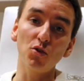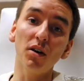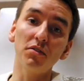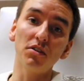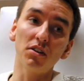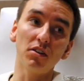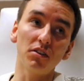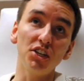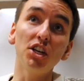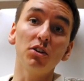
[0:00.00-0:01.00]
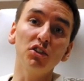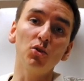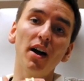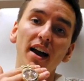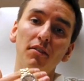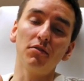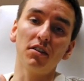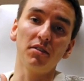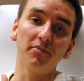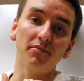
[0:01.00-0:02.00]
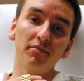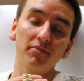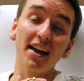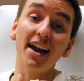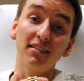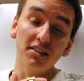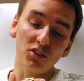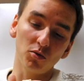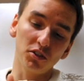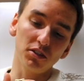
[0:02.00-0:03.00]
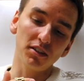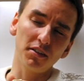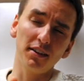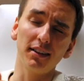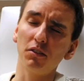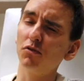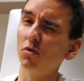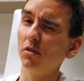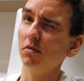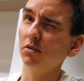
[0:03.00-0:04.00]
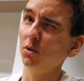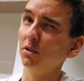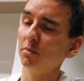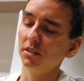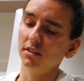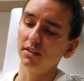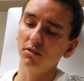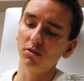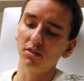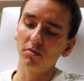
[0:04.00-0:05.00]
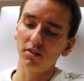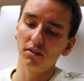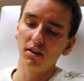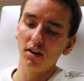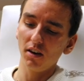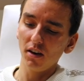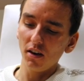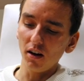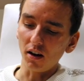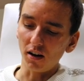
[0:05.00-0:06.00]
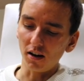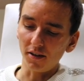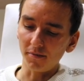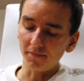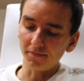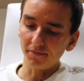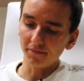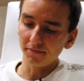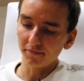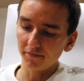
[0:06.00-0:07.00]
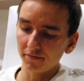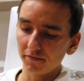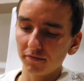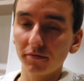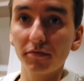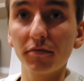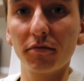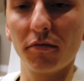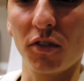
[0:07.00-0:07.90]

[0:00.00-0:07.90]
throughout the years who have um, had these watches. I think like four U.S. presidents or something. Um, it's, it's rose gold, right?